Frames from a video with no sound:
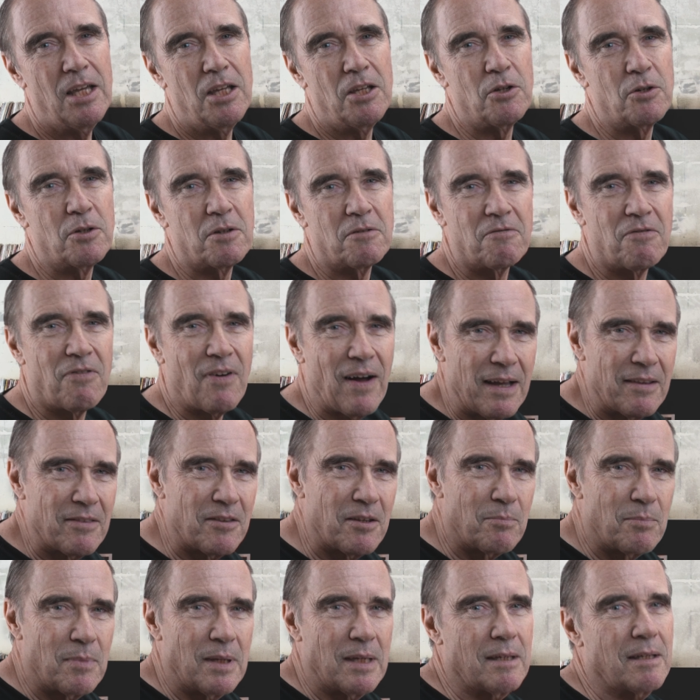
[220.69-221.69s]
You can find
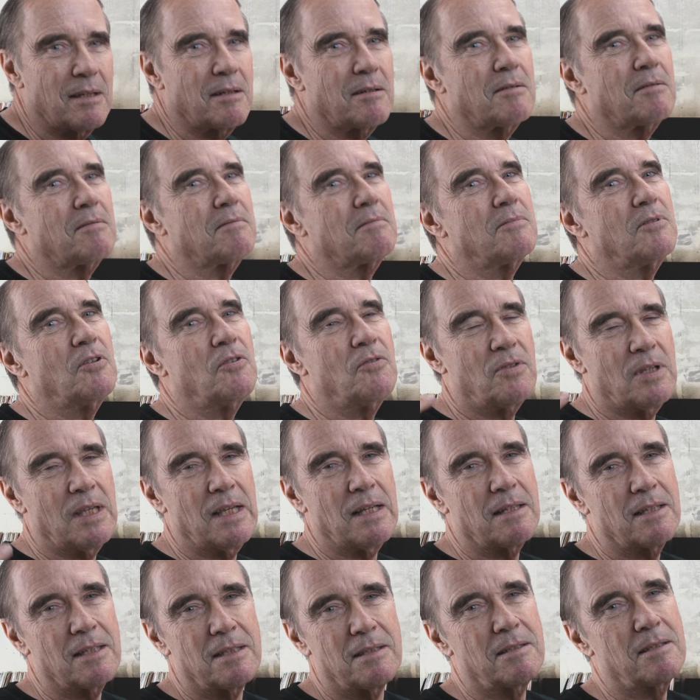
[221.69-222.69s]
them in New
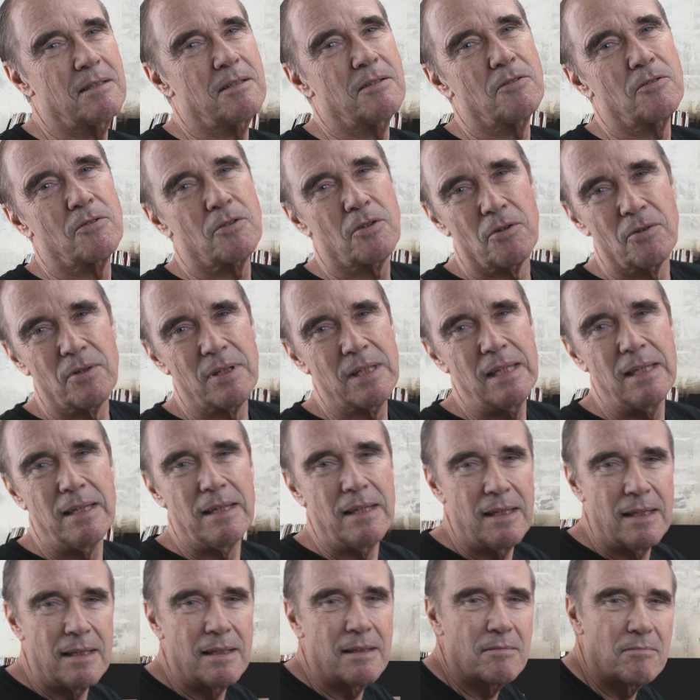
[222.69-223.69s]
Zealand and
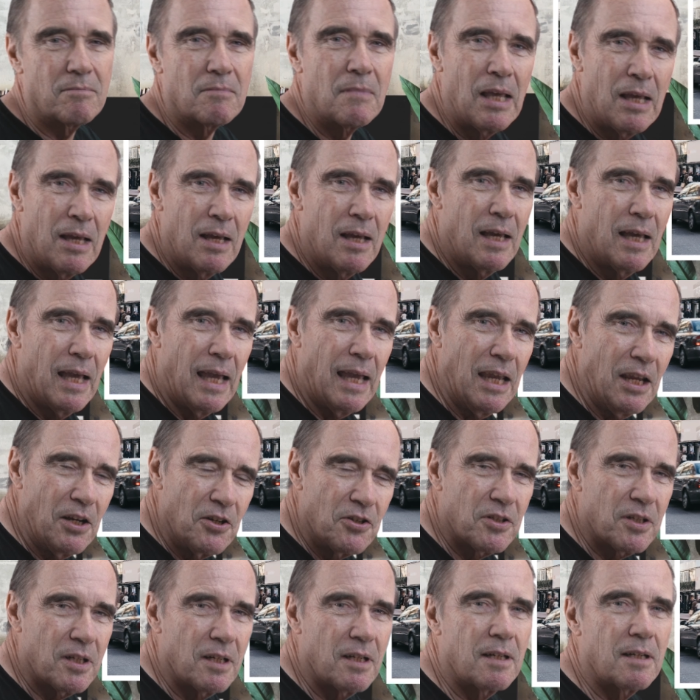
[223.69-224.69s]
Turkey and
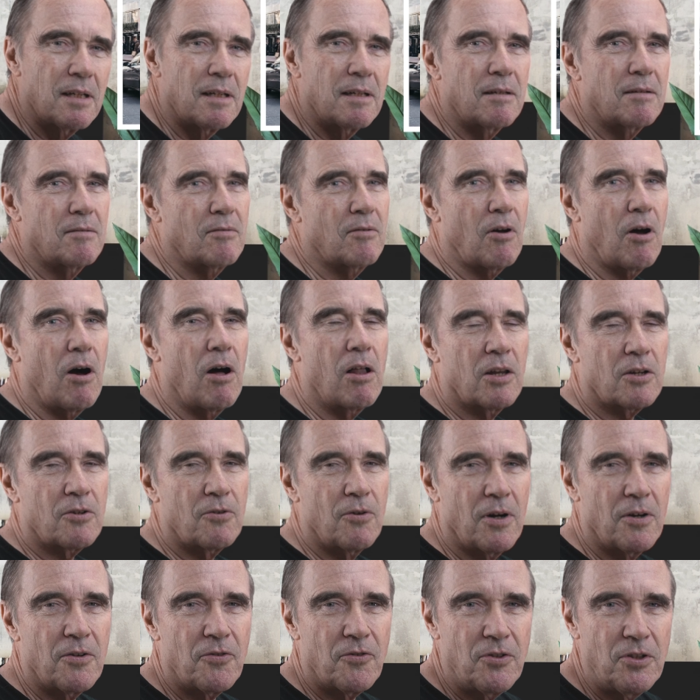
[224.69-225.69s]
Asia, all
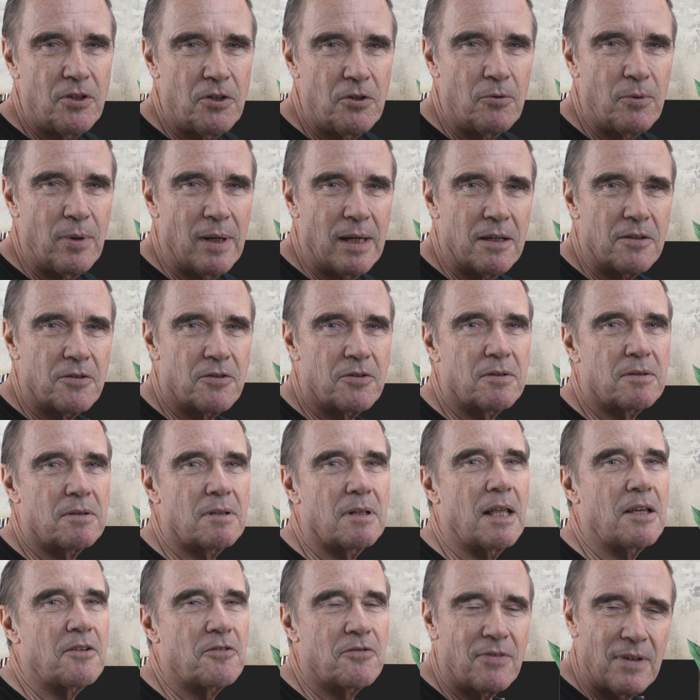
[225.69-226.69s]
across the US,
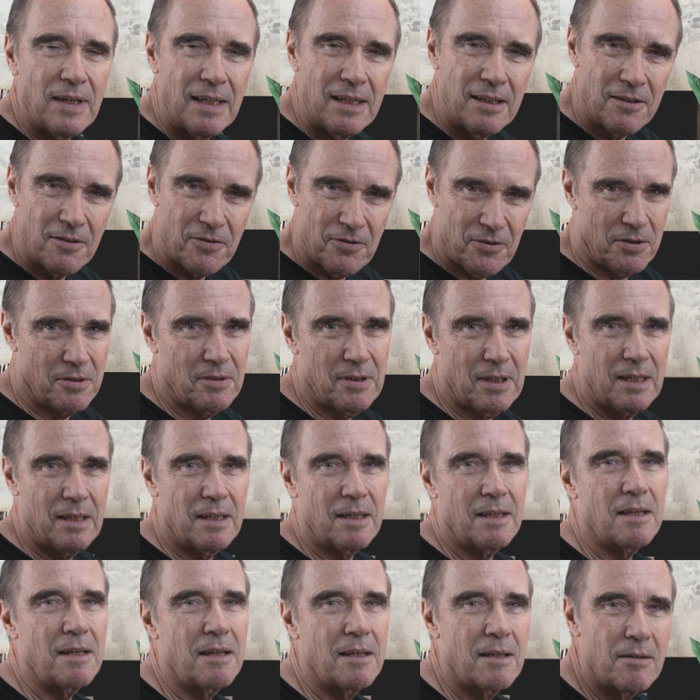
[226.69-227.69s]
Las Vegas.
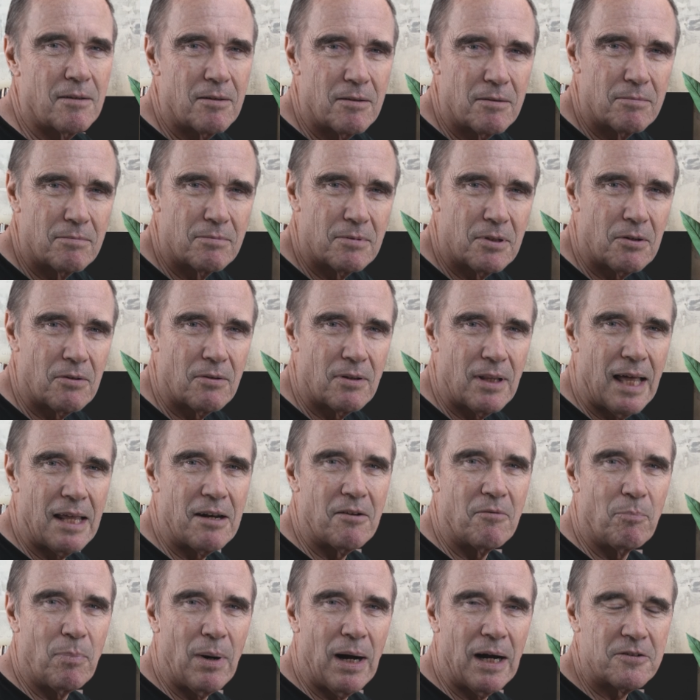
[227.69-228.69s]
There are a
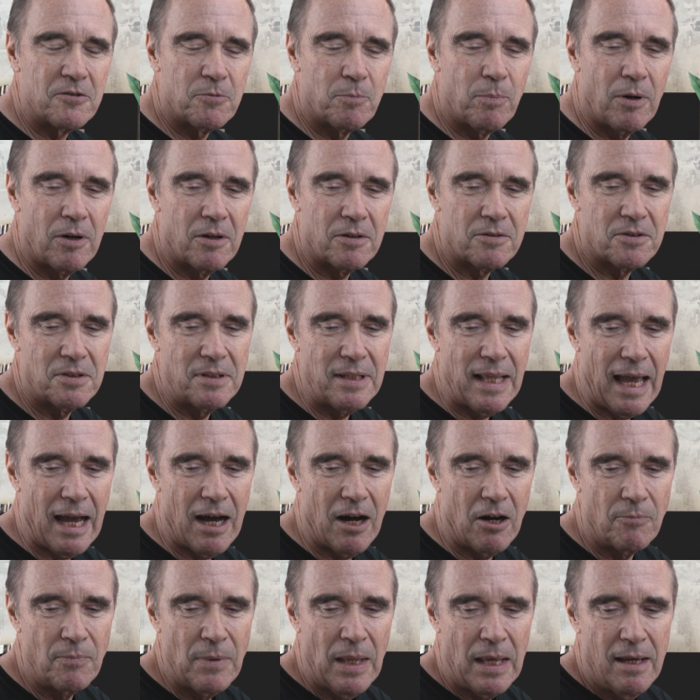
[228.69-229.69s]
lot of box parks
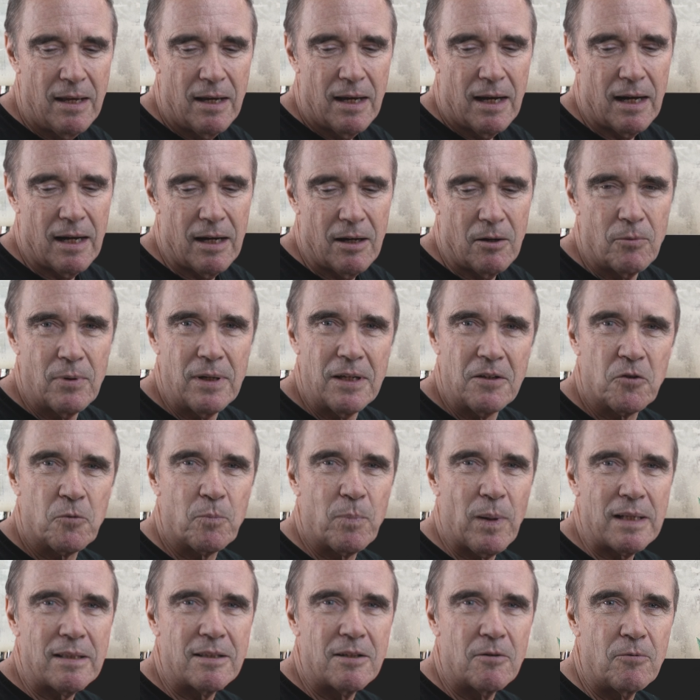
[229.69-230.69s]
now. We
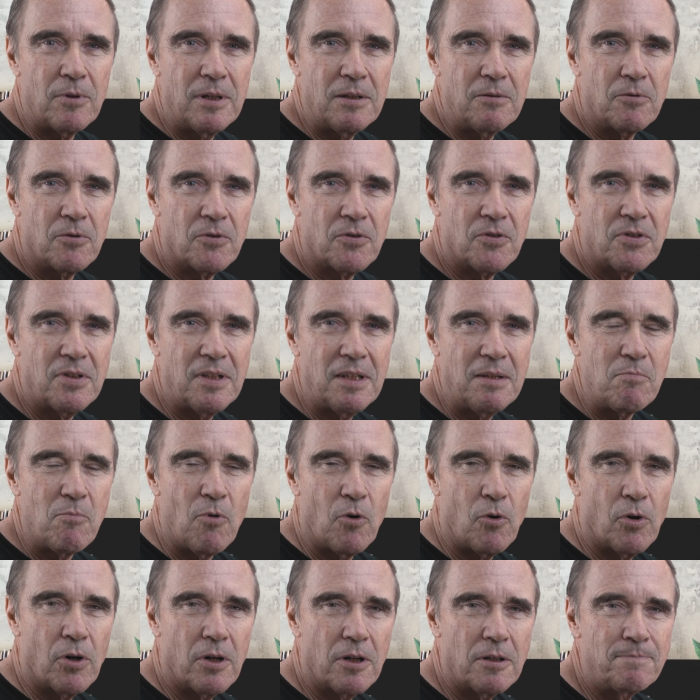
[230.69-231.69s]
expect that we will see
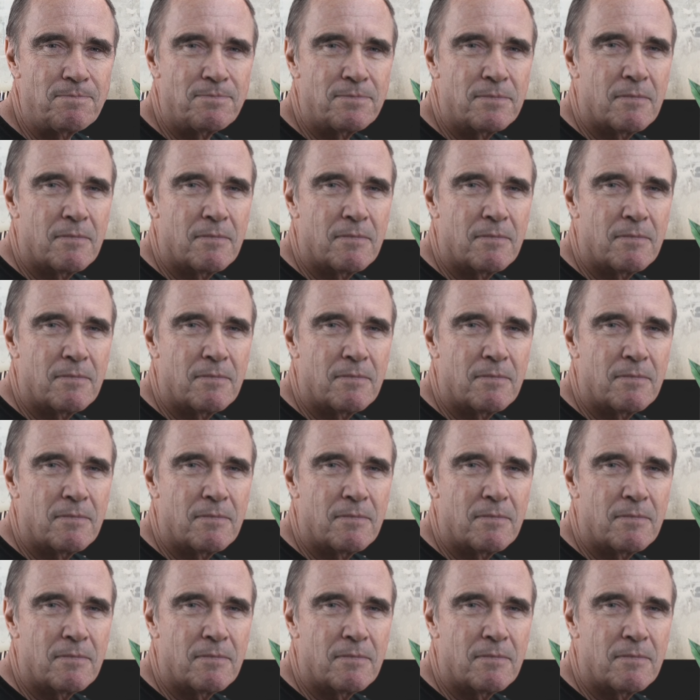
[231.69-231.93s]
more.